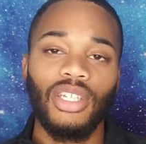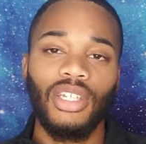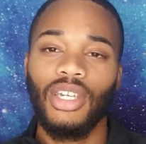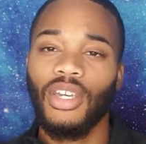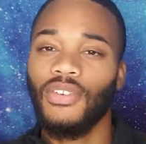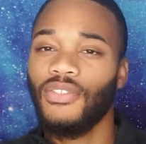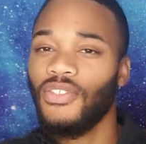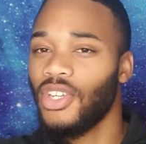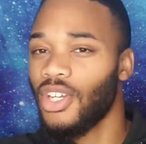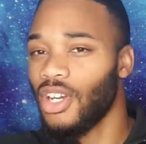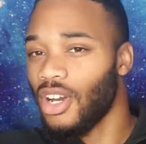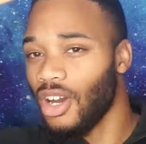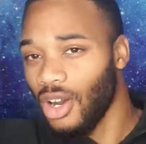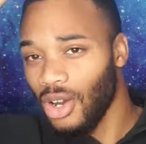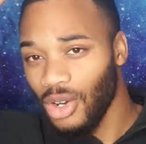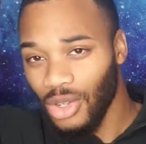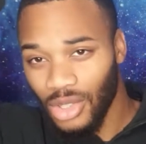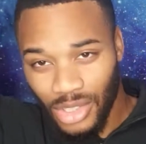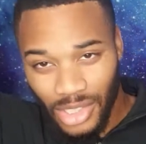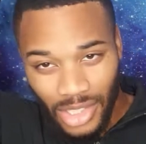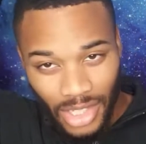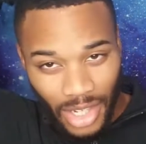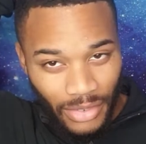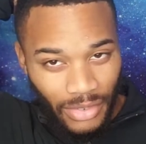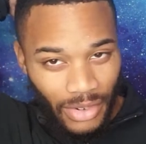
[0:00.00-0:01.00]
giving your own
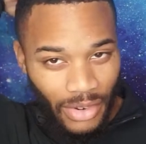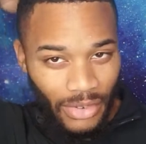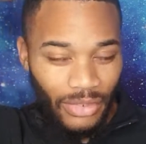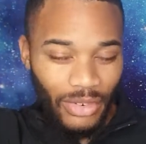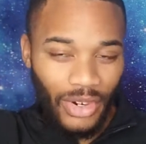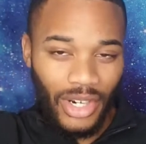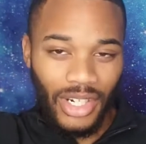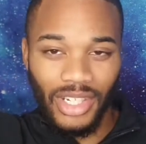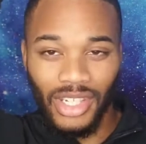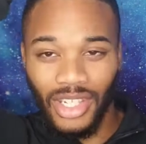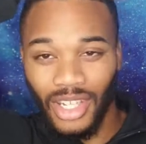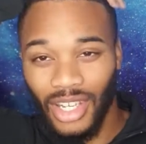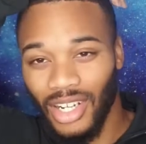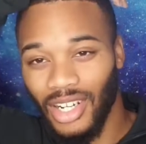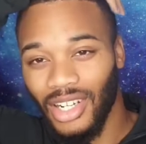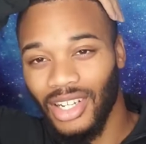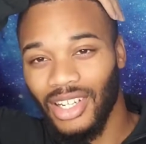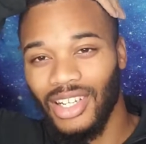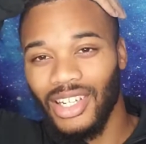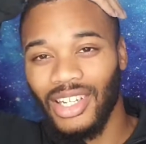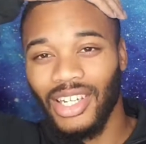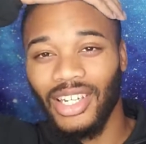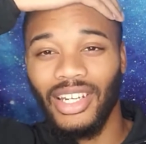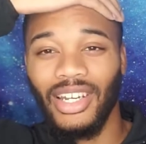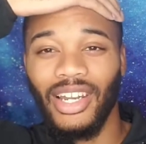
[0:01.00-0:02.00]
self a fresh cut and
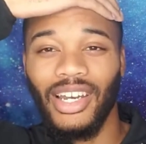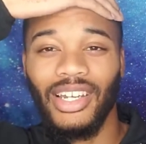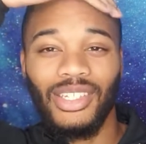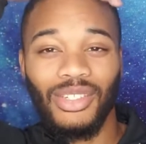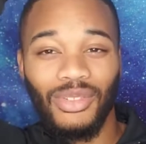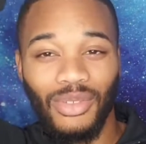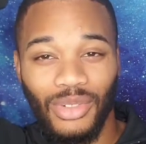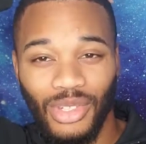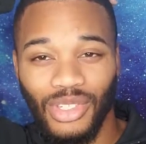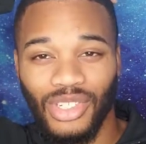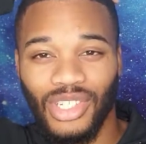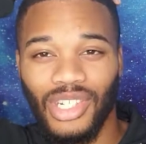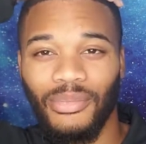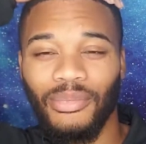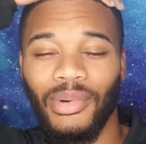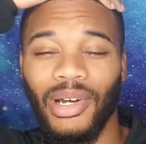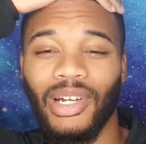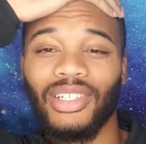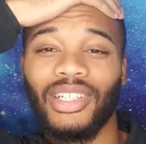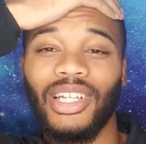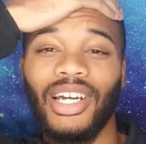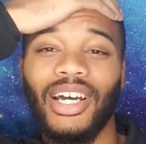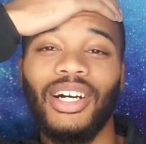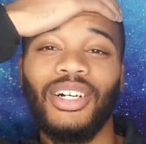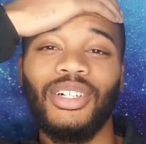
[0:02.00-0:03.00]
looking nice when you step out
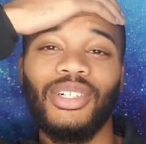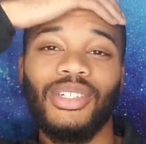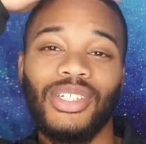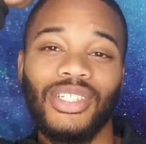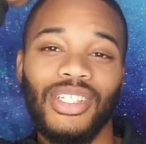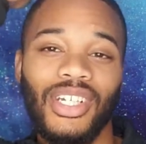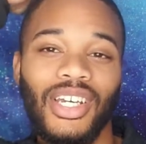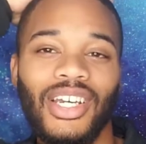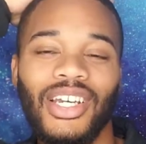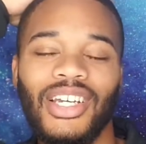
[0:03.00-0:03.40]
the house.